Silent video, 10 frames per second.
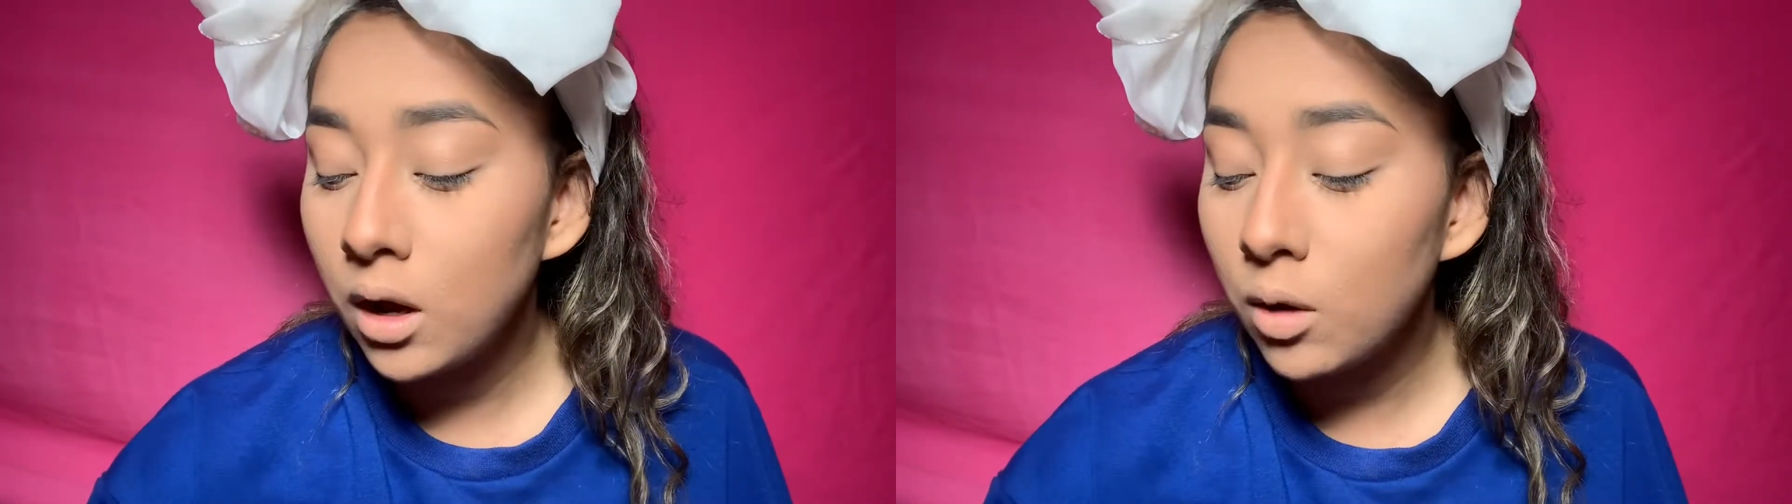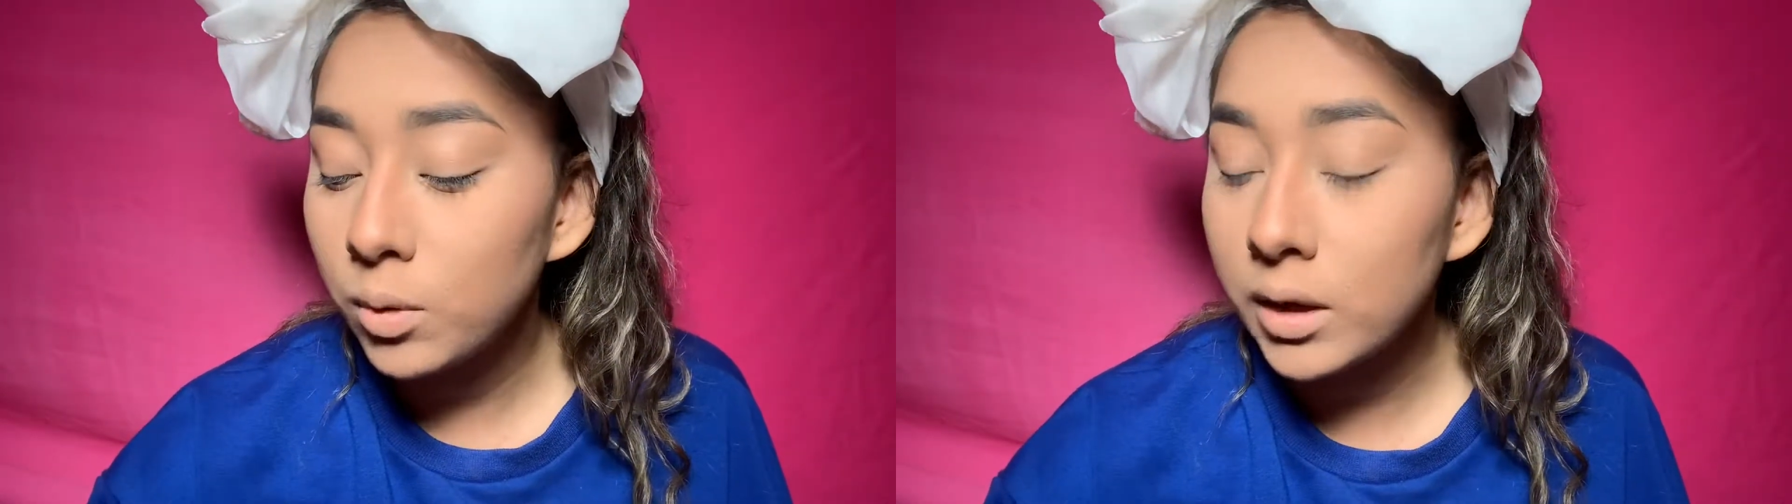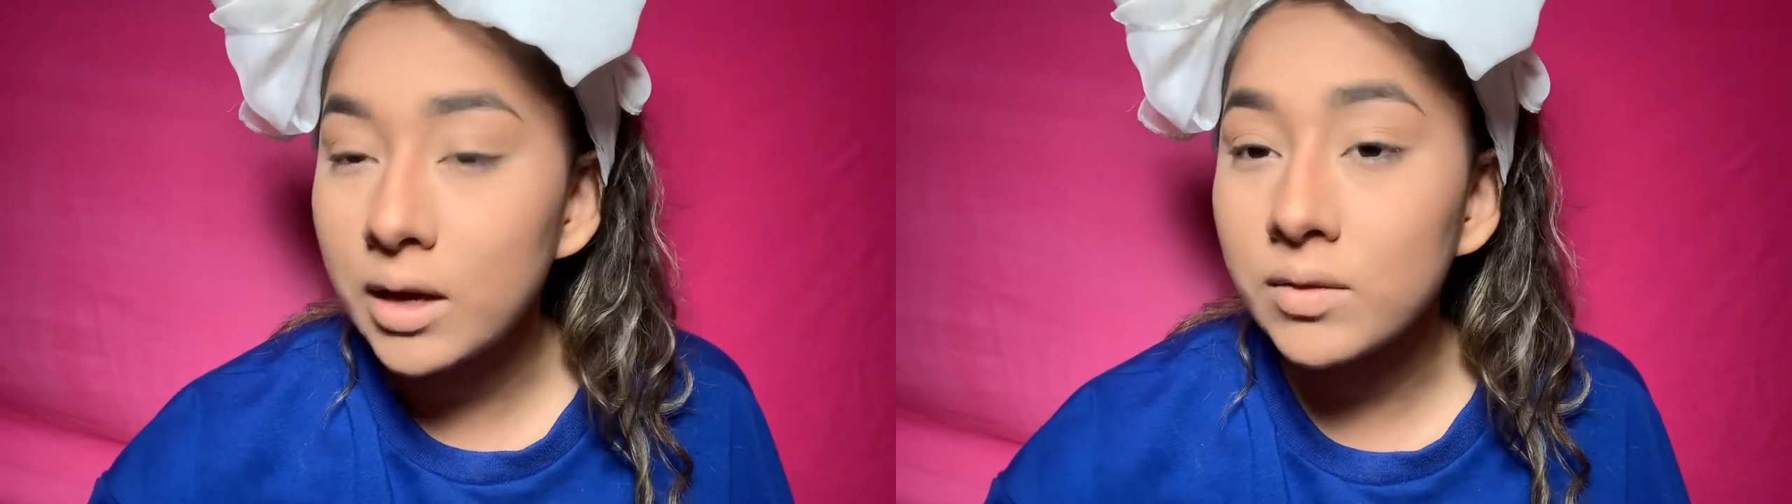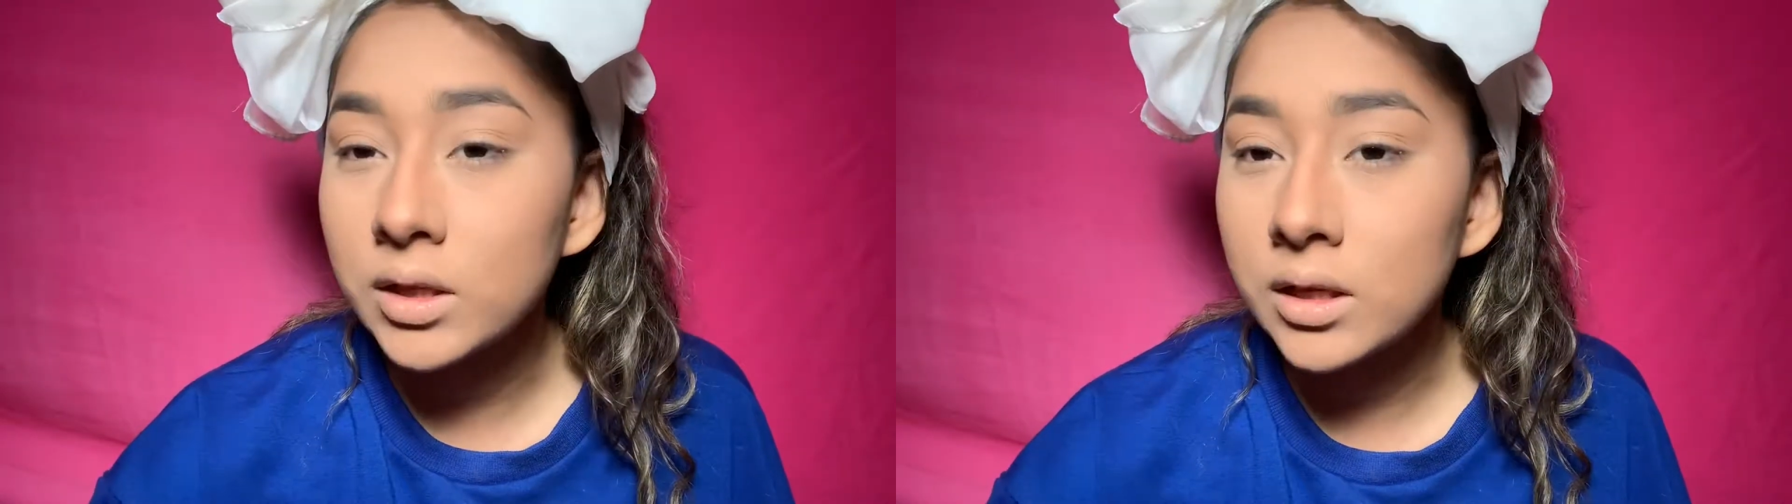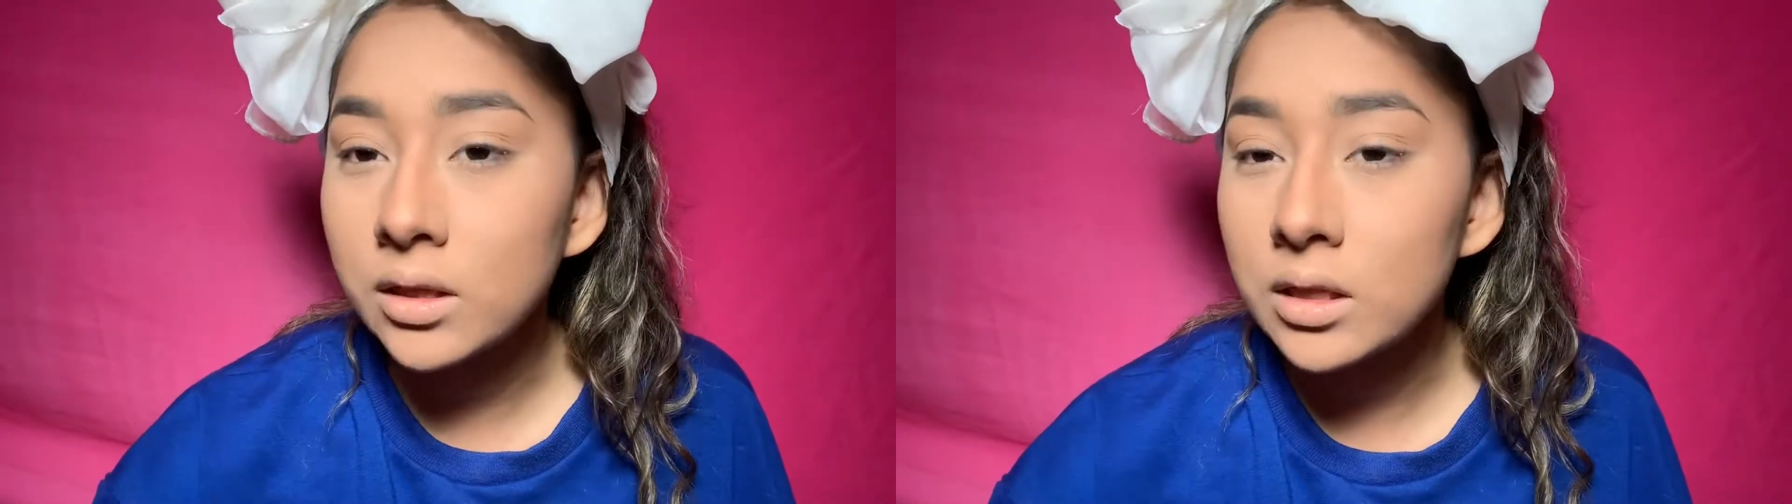I'll probably have a
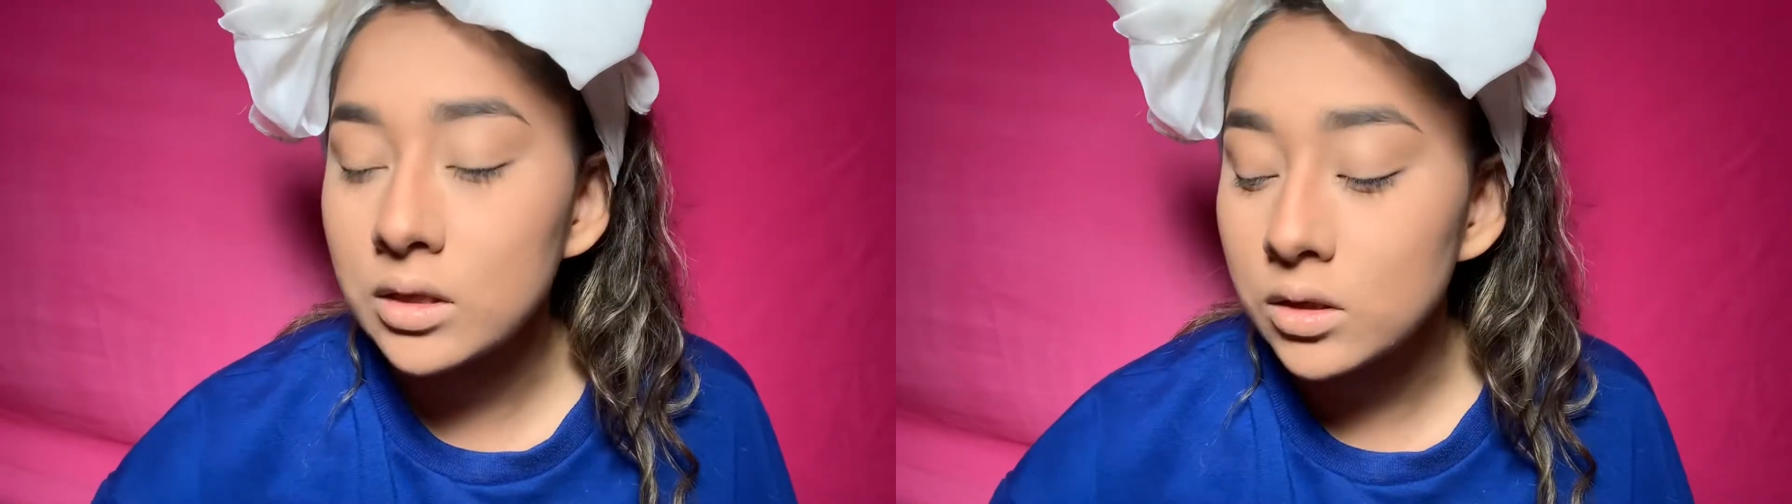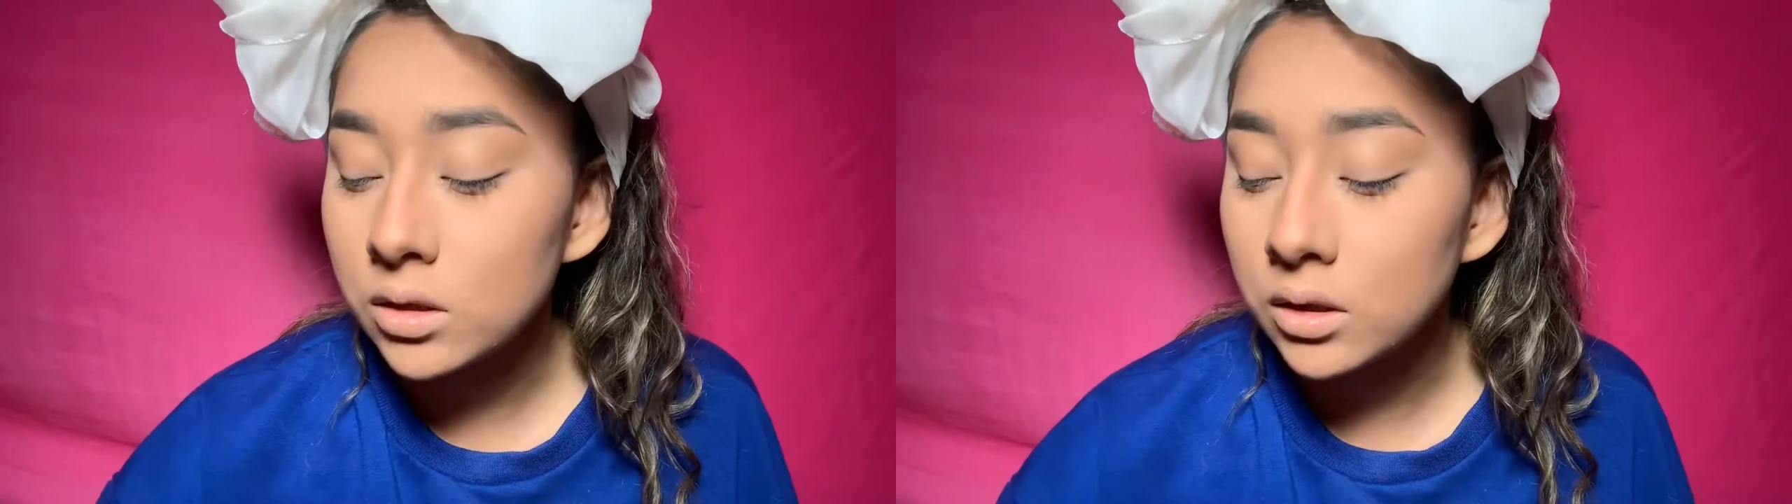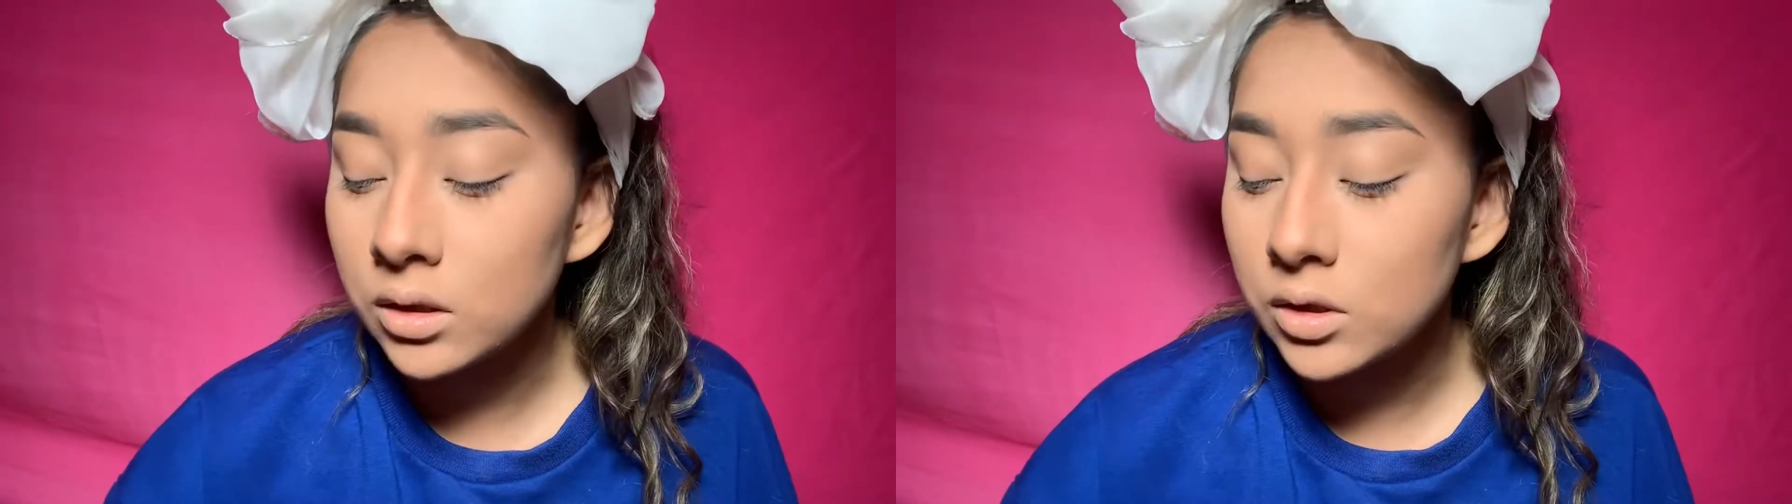link in